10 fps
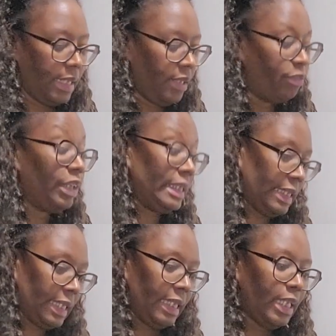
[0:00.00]

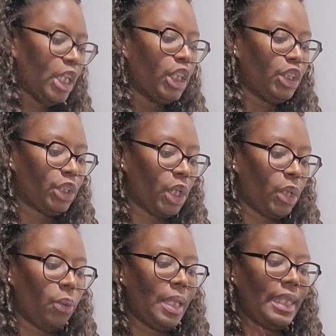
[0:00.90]
recently.
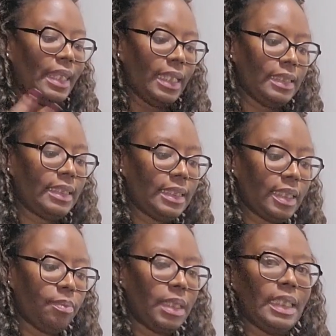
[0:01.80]
So this is
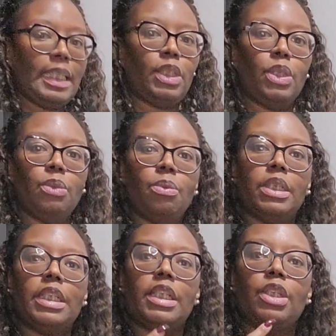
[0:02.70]
something that you
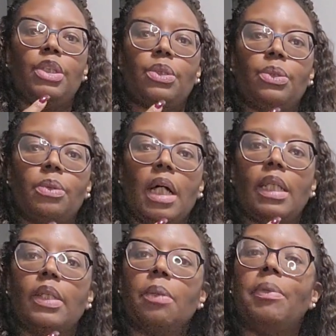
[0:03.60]
would do a
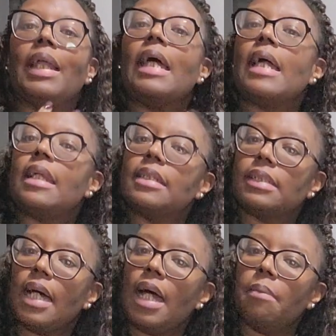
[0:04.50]
little bit ahead of
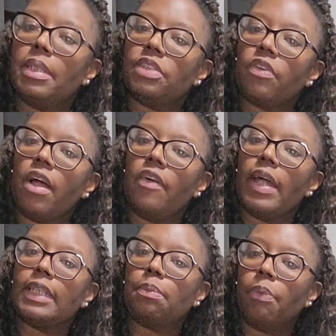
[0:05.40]
time as far
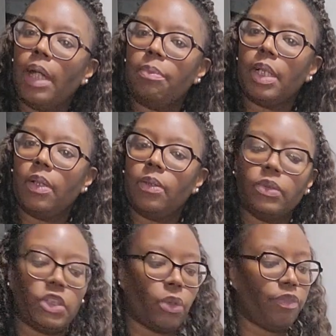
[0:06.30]
as prep
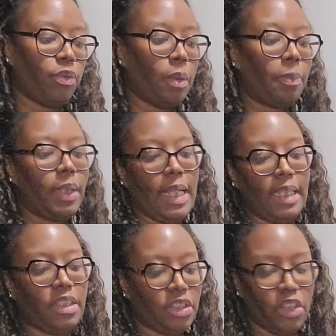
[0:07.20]
goes. So if you were planning
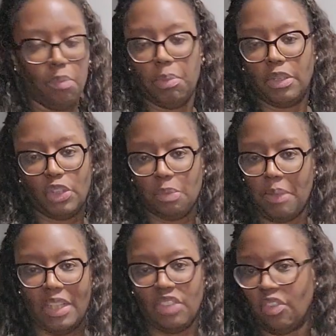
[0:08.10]
to serve Brussels
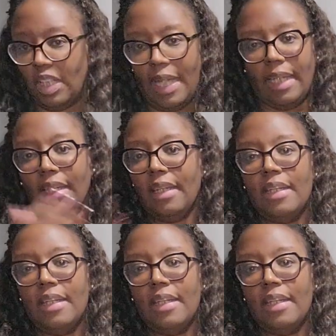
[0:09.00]
sprouts for like